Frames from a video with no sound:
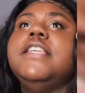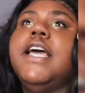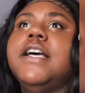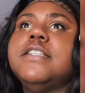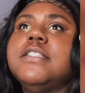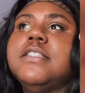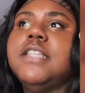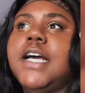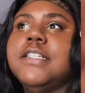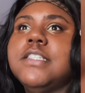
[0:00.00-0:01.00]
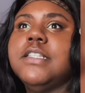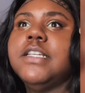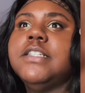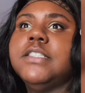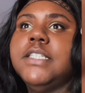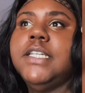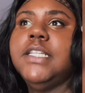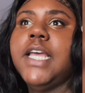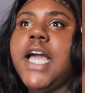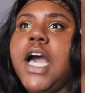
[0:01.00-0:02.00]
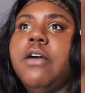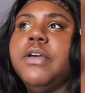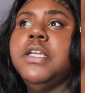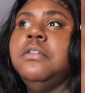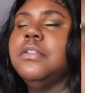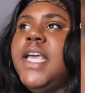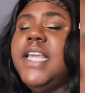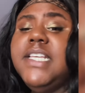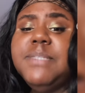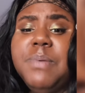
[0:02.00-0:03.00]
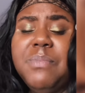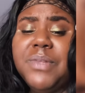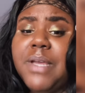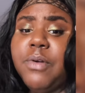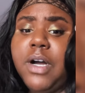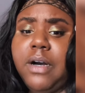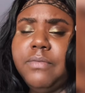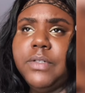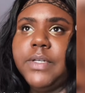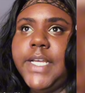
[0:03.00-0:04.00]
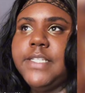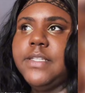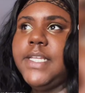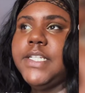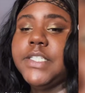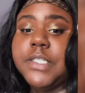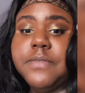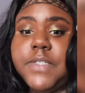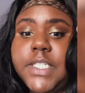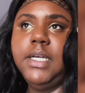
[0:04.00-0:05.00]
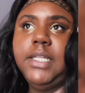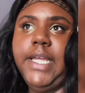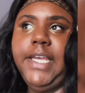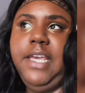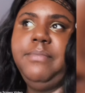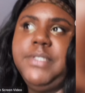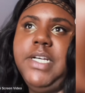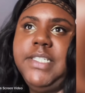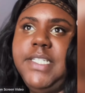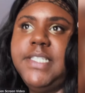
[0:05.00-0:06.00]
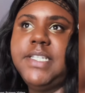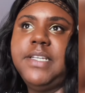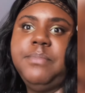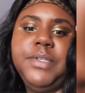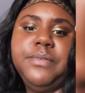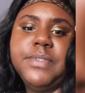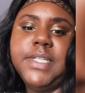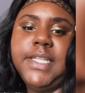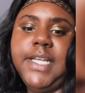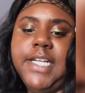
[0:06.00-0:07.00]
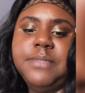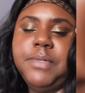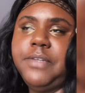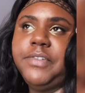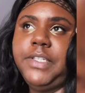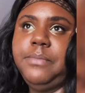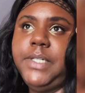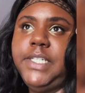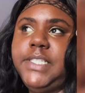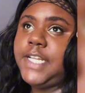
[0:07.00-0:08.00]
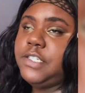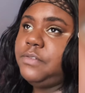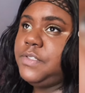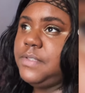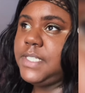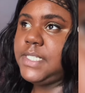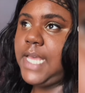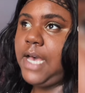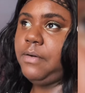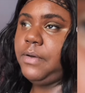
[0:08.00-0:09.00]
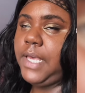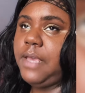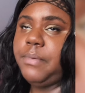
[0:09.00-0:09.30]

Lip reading: Yes, that's literally like how. And these people, they were awful, okay? So they deserved it. Like, it was autistic abuse. Like, that's what it really was. I don't do this now, okay?